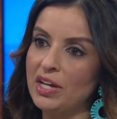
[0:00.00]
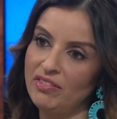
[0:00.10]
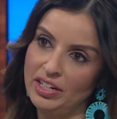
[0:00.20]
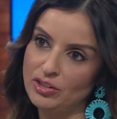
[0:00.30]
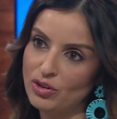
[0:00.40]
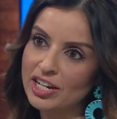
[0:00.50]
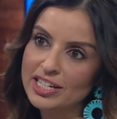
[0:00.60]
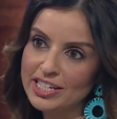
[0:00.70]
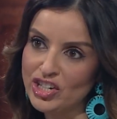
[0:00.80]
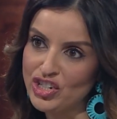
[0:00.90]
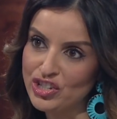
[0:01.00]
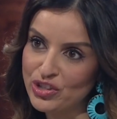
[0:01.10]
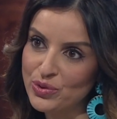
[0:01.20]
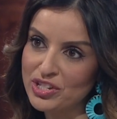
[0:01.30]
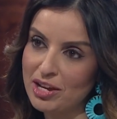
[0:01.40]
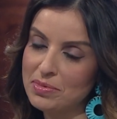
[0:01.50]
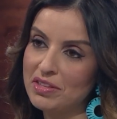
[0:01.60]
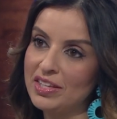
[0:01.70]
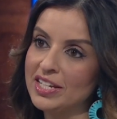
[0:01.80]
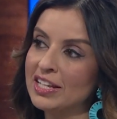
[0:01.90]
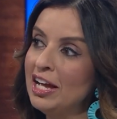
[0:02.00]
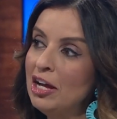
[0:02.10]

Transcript: having drug addictions, those types of things.